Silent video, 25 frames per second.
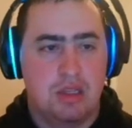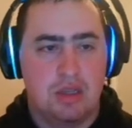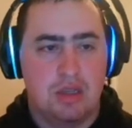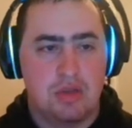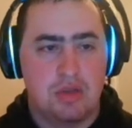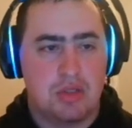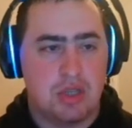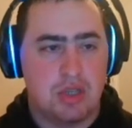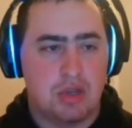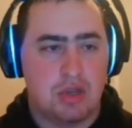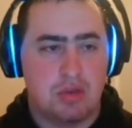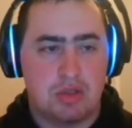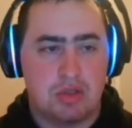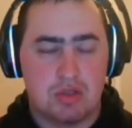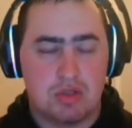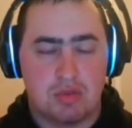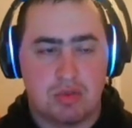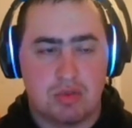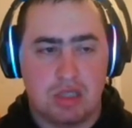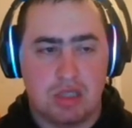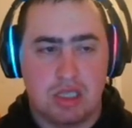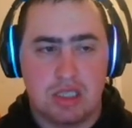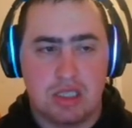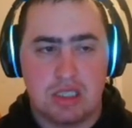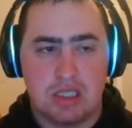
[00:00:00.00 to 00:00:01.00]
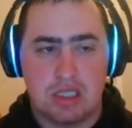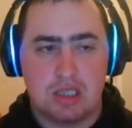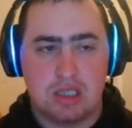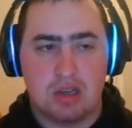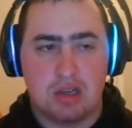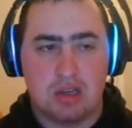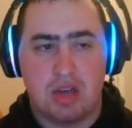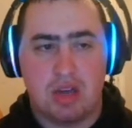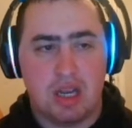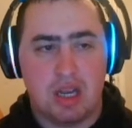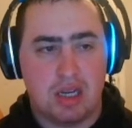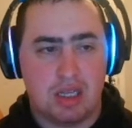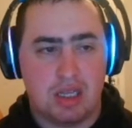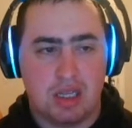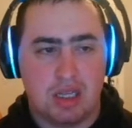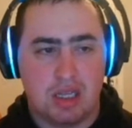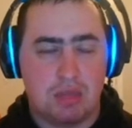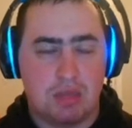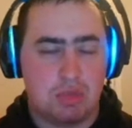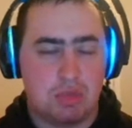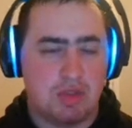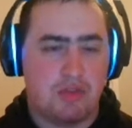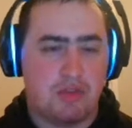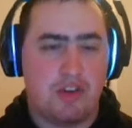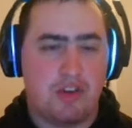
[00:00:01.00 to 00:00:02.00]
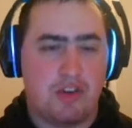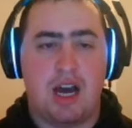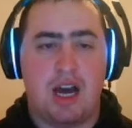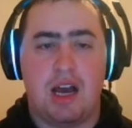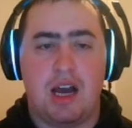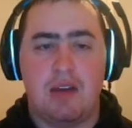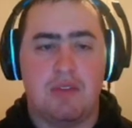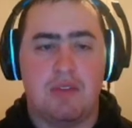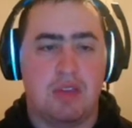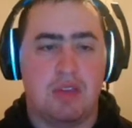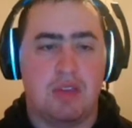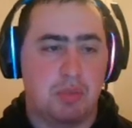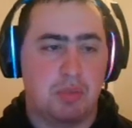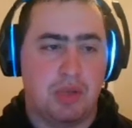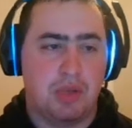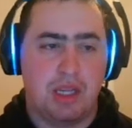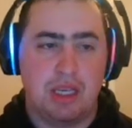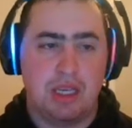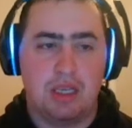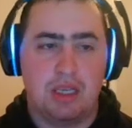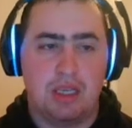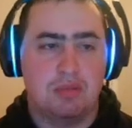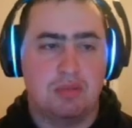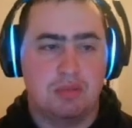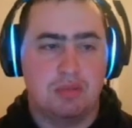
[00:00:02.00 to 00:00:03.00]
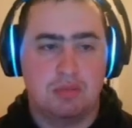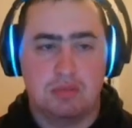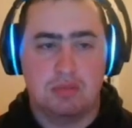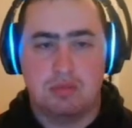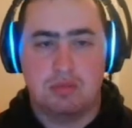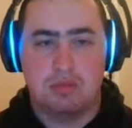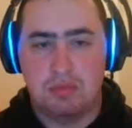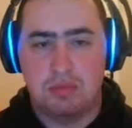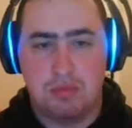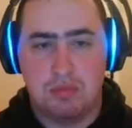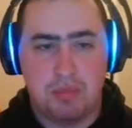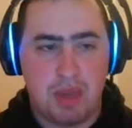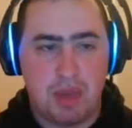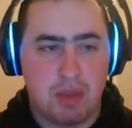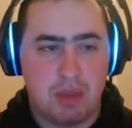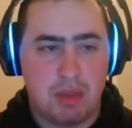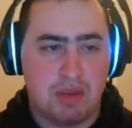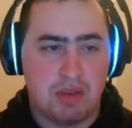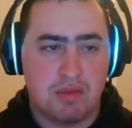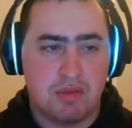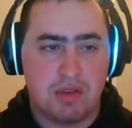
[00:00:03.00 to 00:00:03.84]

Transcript: So it's really easy to go ahead and get up to 5 and then play baby